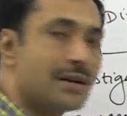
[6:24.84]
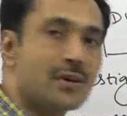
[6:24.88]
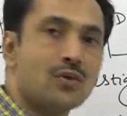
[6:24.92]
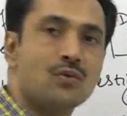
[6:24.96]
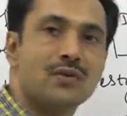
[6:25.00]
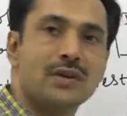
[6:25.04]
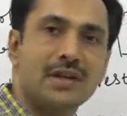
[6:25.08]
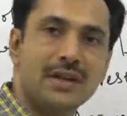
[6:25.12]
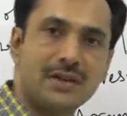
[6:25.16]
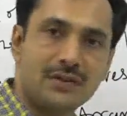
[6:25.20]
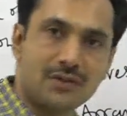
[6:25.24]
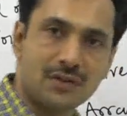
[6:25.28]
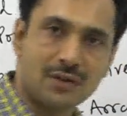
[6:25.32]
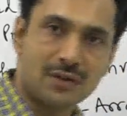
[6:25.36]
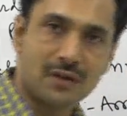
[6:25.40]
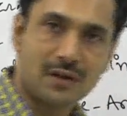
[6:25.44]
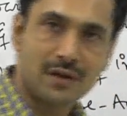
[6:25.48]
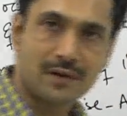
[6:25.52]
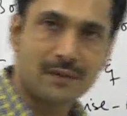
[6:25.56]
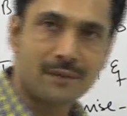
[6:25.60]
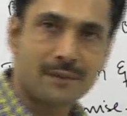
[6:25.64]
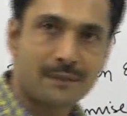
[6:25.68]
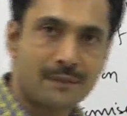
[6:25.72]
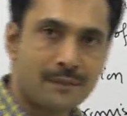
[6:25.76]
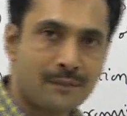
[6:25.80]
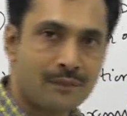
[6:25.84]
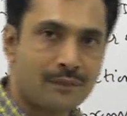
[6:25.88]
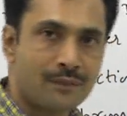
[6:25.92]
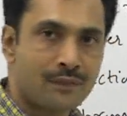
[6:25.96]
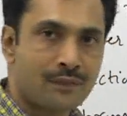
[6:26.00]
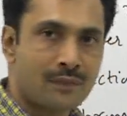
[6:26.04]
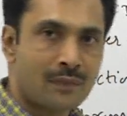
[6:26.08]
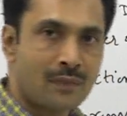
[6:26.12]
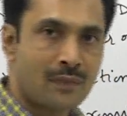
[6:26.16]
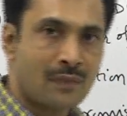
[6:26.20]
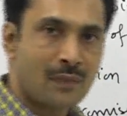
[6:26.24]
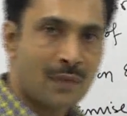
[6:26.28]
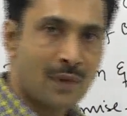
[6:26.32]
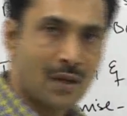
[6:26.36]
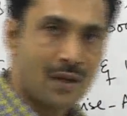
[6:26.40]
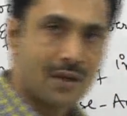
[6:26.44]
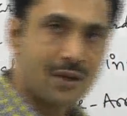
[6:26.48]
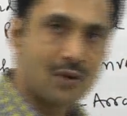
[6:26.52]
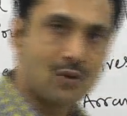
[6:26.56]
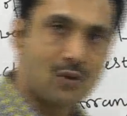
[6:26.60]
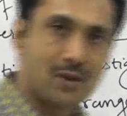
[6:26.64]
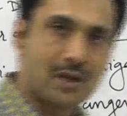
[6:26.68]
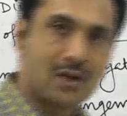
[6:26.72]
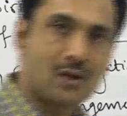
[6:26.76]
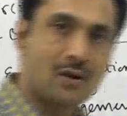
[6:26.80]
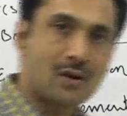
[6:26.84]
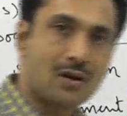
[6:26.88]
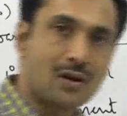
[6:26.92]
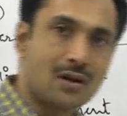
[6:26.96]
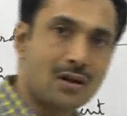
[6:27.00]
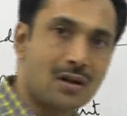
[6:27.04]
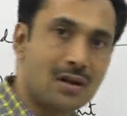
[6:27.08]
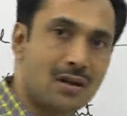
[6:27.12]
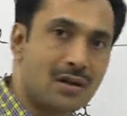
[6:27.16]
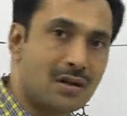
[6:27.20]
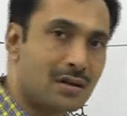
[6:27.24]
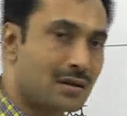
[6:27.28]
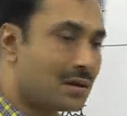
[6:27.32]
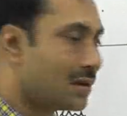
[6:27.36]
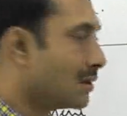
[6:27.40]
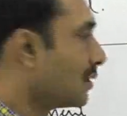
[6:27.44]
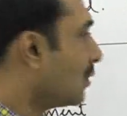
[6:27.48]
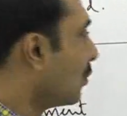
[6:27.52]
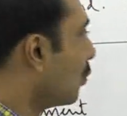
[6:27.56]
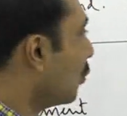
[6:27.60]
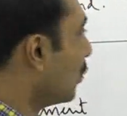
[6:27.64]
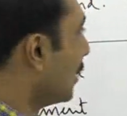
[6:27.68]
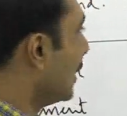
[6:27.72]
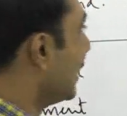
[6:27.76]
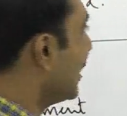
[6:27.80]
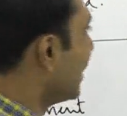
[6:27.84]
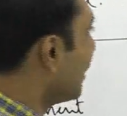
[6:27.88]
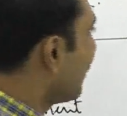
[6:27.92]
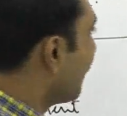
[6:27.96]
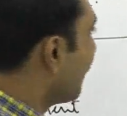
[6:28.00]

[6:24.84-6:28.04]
to each other. You cannot learn only the